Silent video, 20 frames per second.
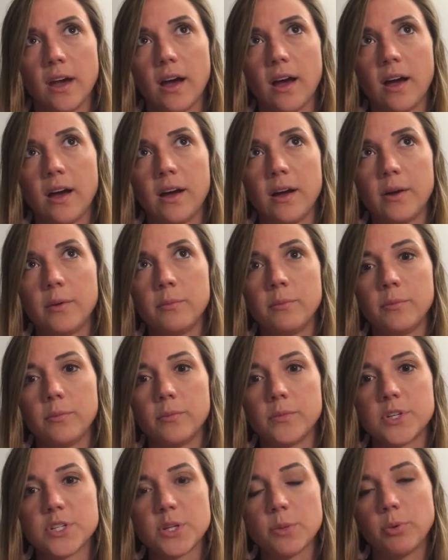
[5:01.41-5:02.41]

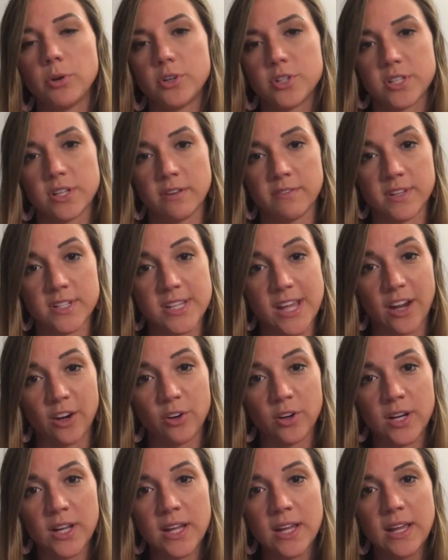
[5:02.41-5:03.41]
a person of
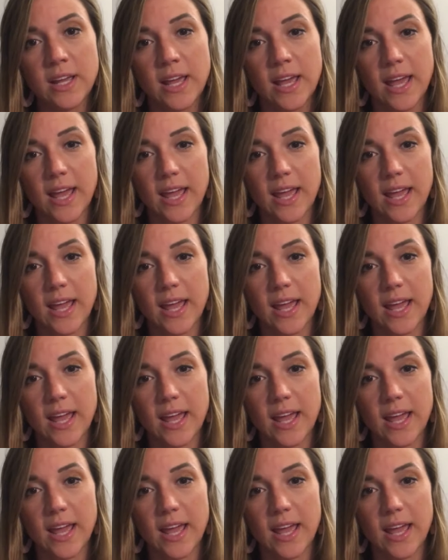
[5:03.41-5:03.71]
integrity,